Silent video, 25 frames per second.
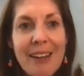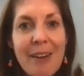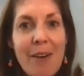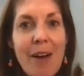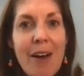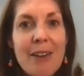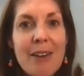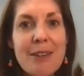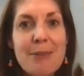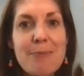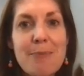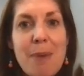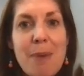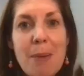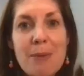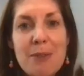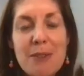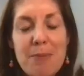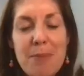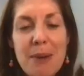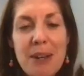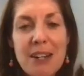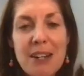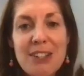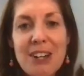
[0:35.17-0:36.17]
us mums have
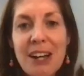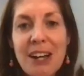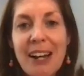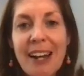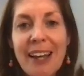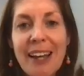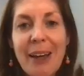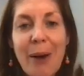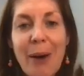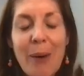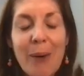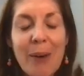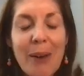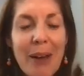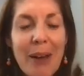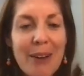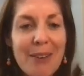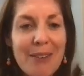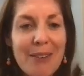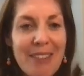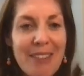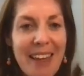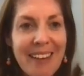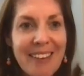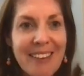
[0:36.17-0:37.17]
been juggling a whole load
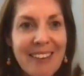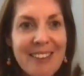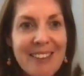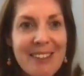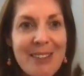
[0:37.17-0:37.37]
of things.